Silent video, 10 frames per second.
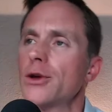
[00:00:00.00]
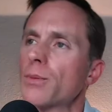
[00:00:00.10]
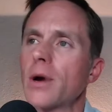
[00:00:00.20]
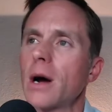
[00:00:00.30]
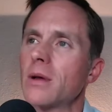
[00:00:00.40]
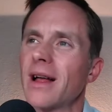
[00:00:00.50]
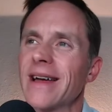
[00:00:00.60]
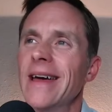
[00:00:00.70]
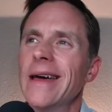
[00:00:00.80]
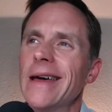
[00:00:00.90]
And you're probably like,
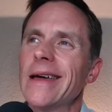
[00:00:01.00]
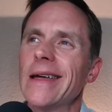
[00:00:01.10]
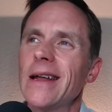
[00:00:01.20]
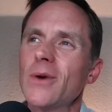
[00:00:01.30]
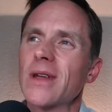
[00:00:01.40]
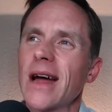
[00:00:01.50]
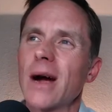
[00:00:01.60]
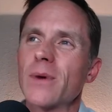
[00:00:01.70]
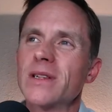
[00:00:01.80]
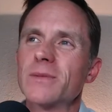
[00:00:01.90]
the guy
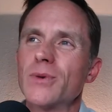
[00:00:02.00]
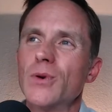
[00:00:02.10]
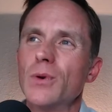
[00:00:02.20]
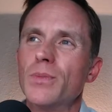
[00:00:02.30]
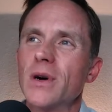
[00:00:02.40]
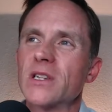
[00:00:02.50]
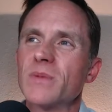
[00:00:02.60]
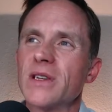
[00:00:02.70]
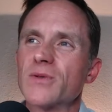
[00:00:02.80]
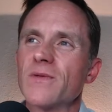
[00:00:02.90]
reads some cool books,
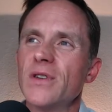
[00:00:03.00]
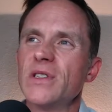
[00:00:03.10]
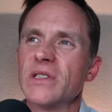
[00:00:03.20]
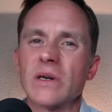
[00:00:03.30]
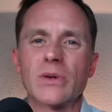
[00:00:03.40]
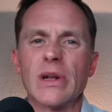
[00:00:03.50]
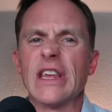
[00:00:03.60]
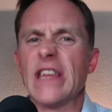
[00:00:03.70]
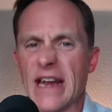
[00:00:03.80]
but his reviews, he's always going.